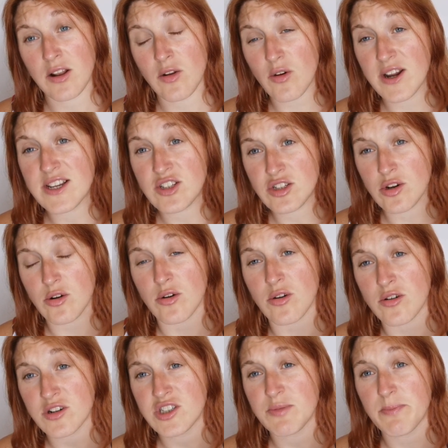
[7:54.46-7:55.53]
Lloyd
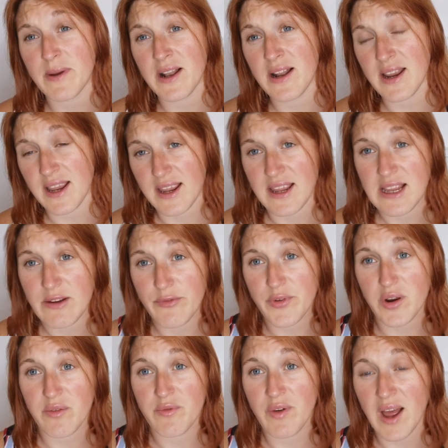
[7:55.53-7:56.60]
George
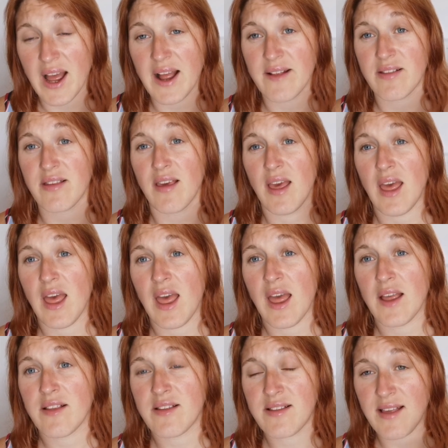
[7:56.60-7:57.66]
believed that
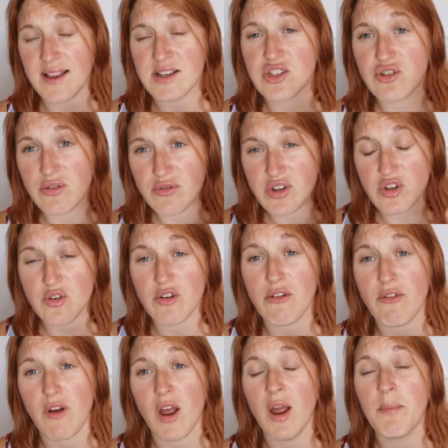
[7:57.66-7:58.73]
Central
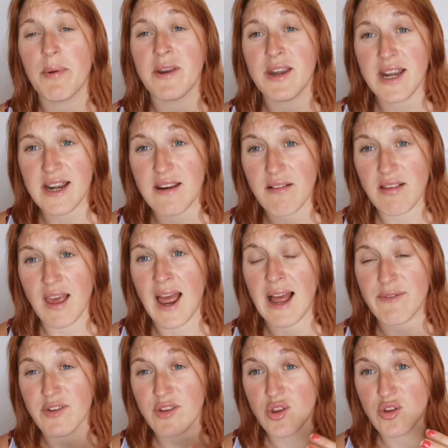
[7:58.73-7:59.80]
Europe needed to
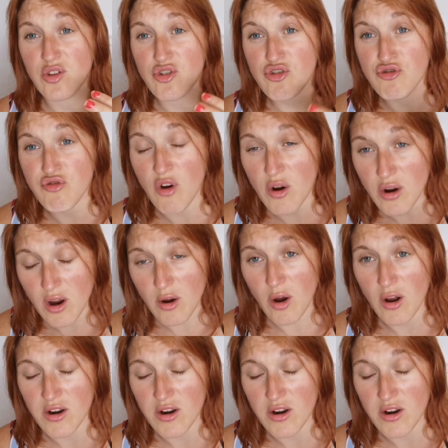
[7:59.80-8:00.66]
have a strong